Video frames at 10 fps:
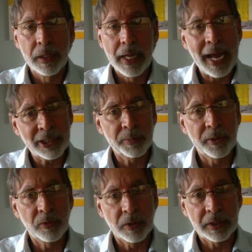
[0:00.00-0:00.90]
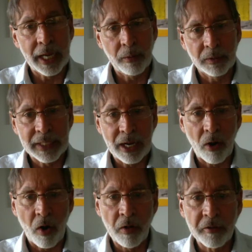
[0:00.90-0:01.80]
experts were saying was that
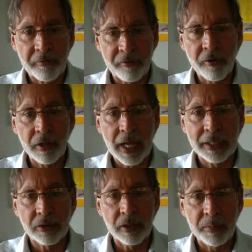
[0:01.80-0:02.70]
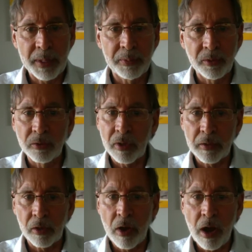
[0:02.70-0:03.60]
all the fertilizer that people use on their
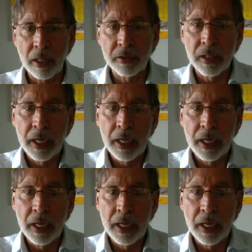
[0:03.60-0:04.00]
lawns